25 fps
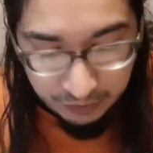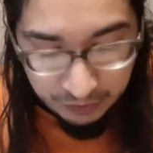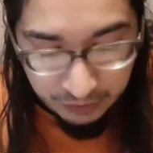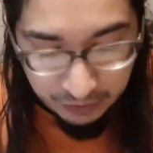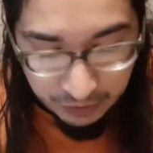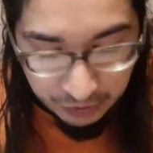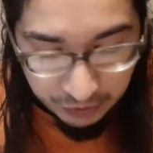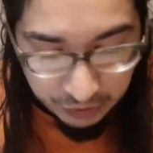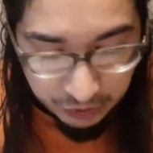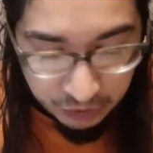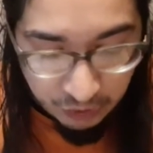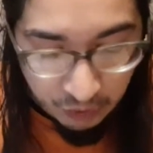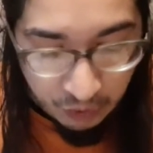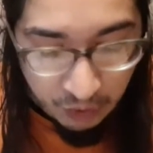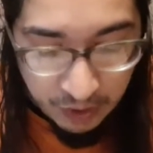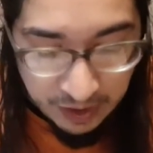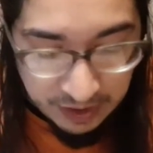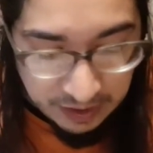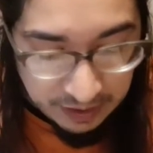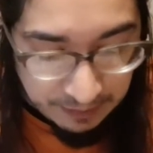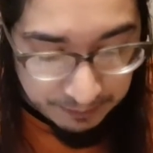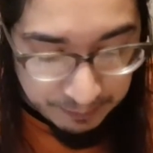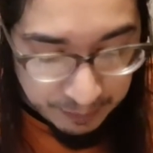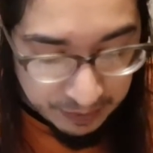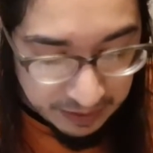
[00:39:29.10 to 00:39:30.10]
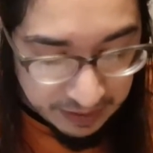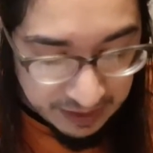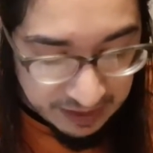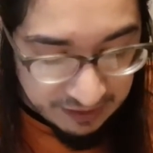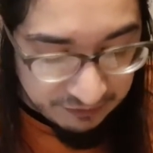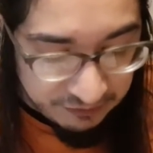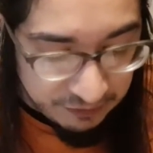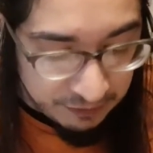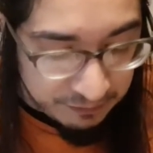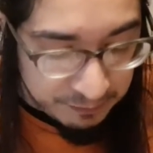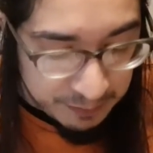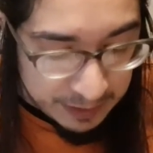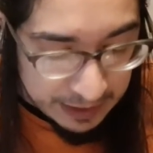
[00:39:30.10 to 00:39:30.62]
destroying the
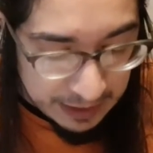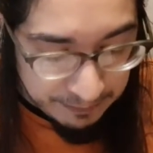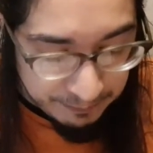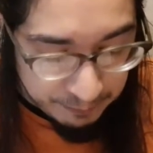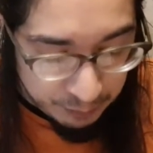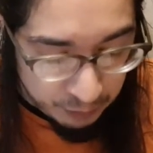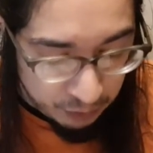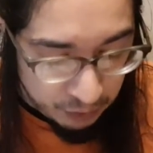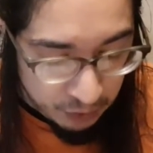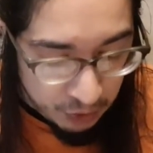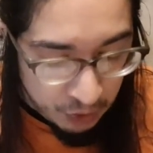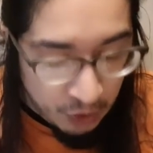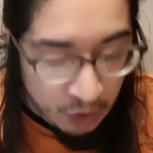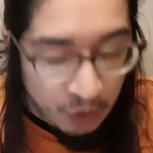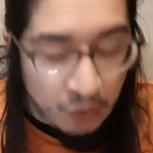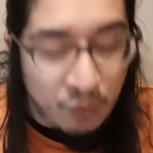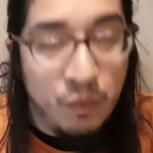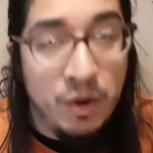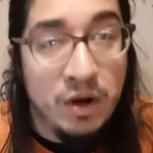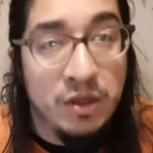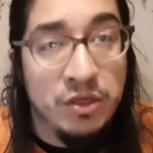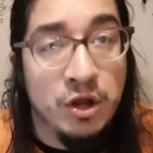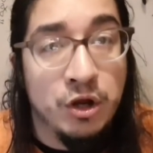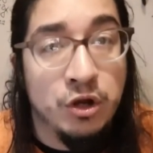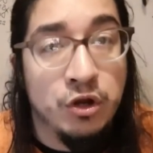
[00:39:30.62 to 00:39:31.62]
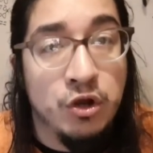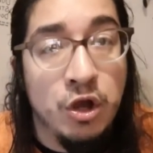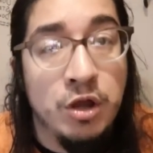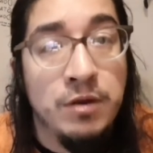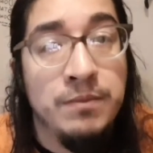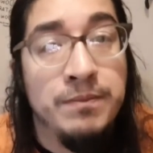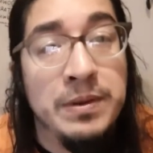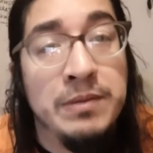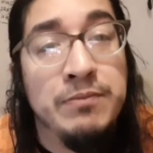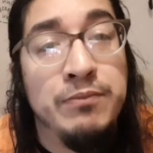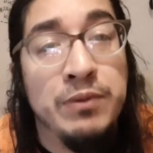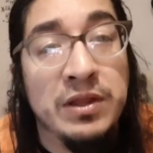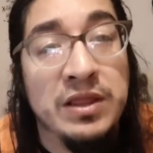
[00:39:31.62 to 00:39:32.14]
belief of people where there could
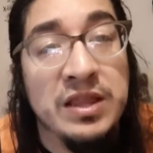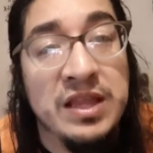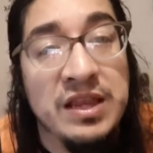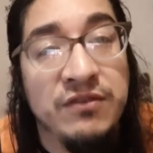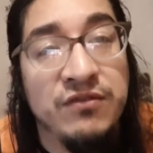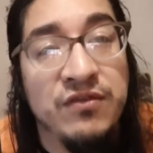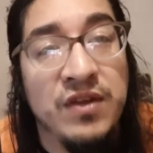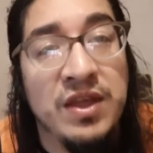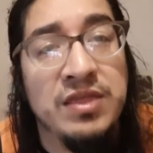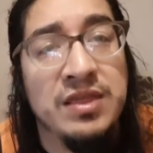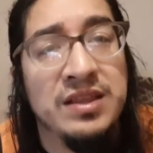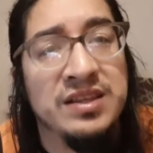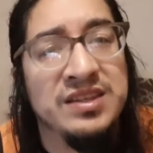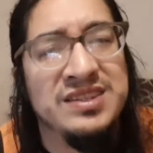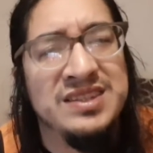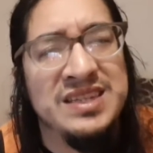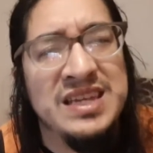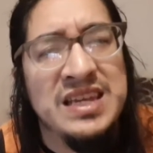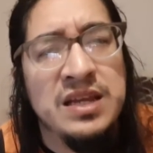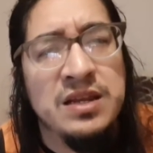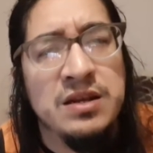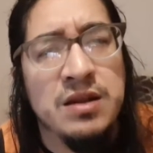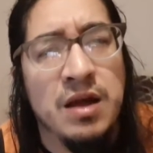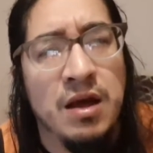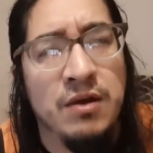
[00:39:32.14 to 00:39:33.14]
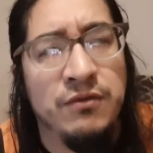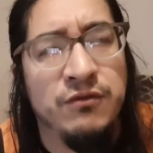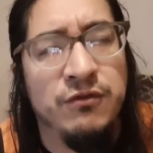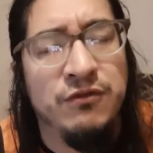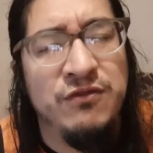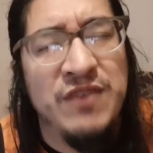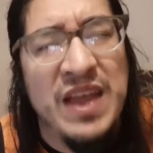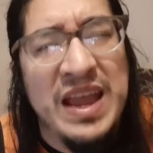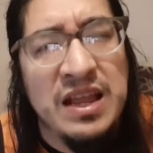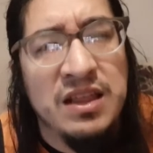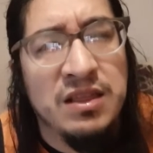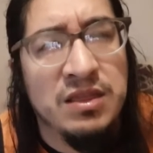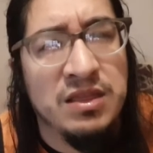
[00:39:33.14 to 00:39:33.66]
be belief in the seed of
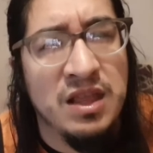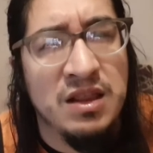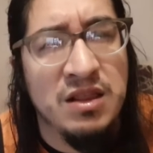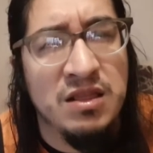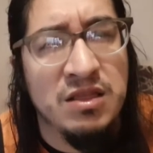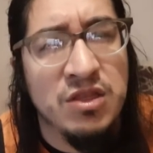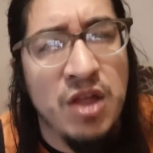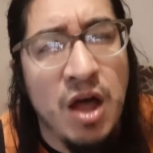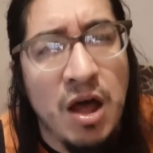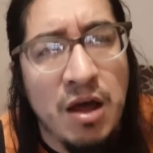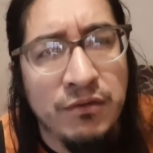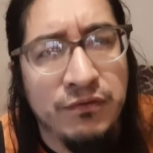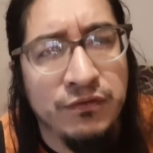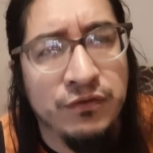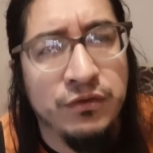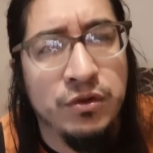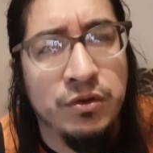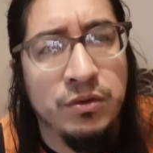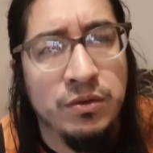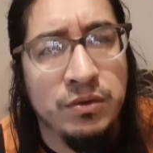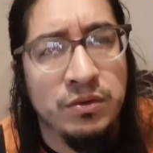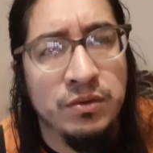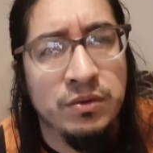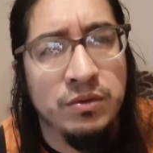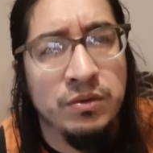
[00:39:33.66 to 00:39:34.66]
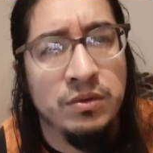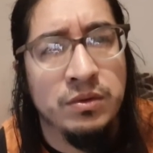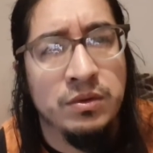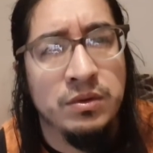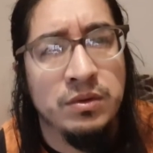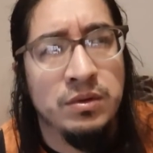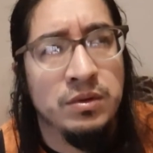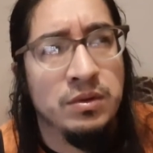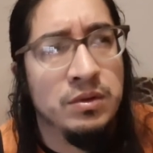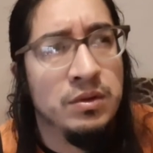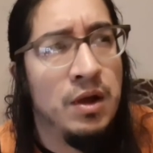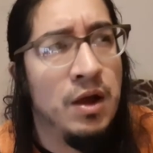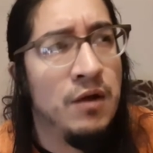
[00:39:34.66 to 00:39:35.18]
faith and love
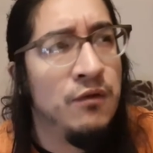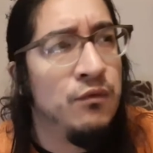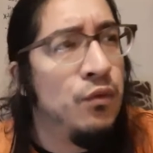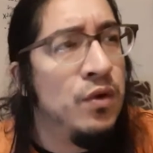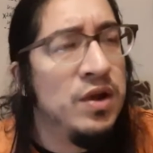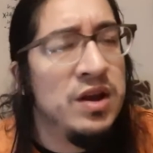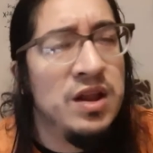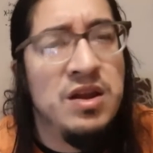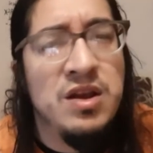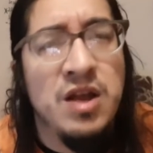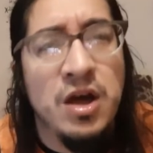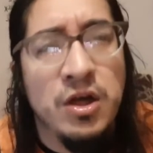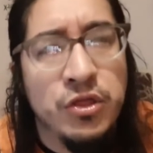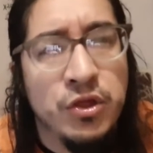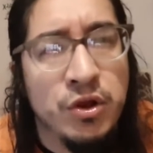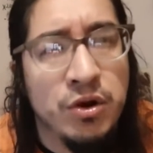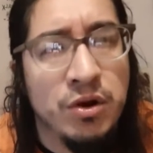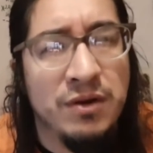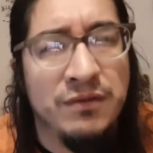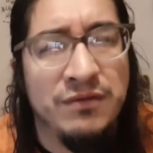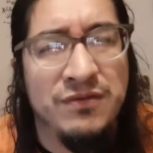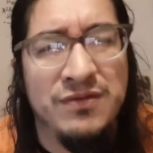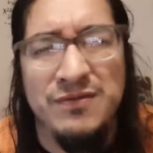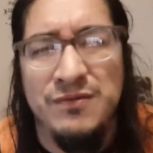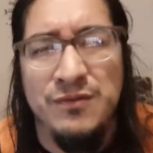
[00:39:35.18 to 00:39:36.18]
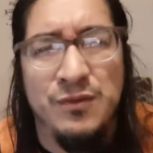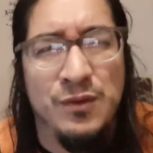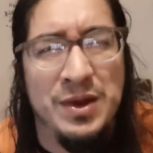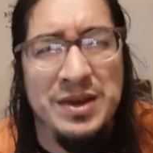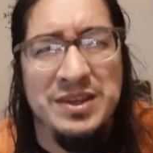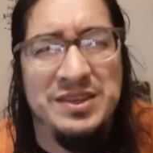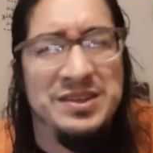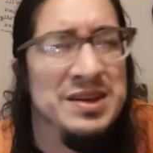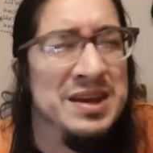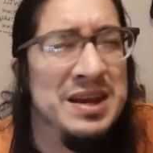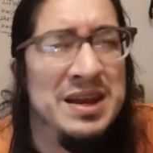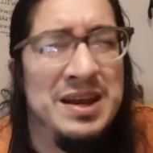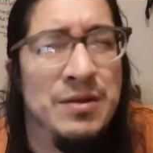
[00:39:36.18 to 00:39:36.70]
of one another, of
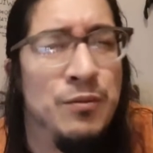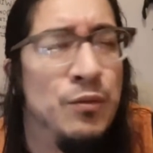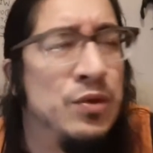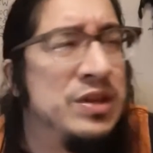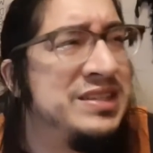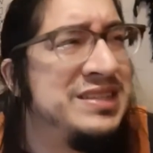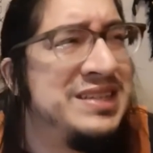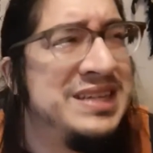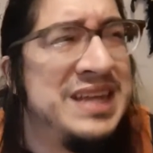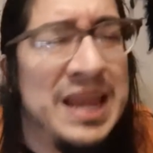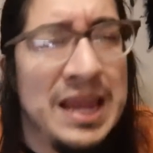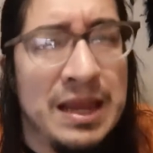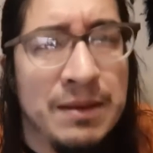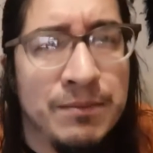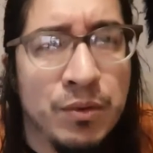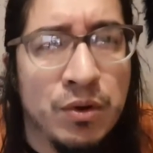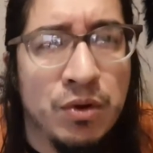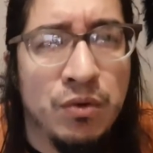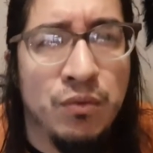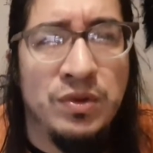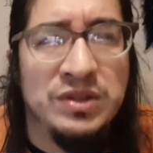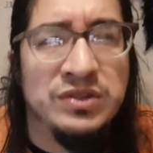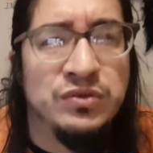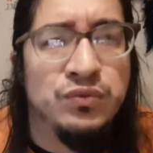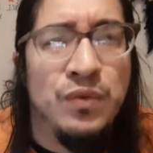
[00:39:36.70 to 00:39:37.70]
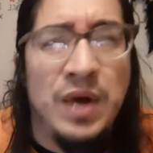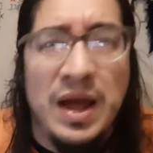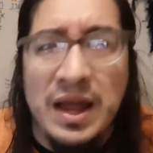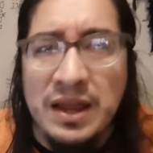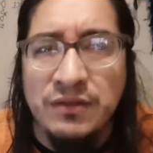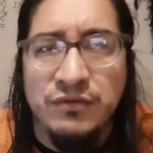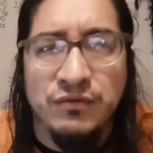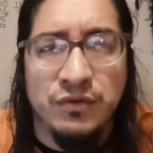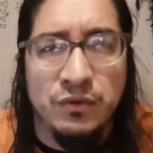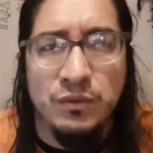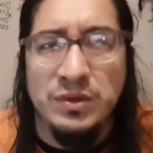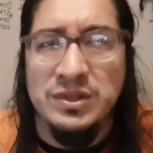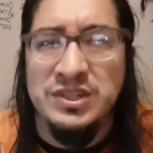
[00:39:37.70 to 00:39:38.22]
one's neighbor, one's
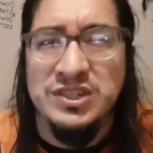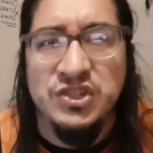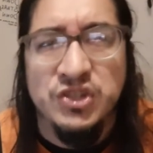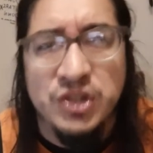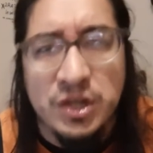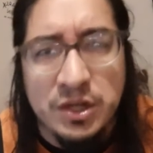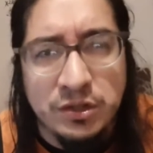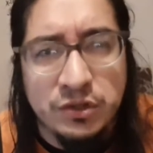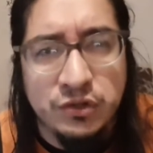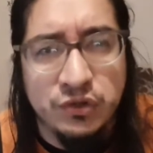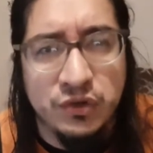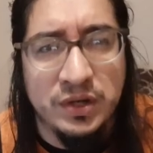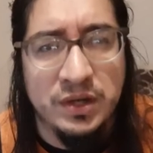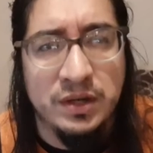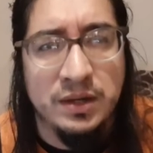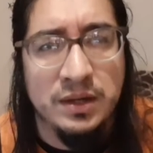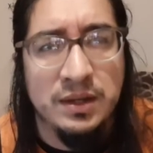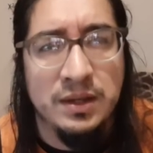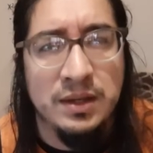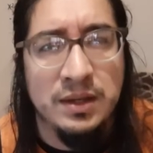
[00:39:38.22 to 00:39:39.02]
wife, and one's children,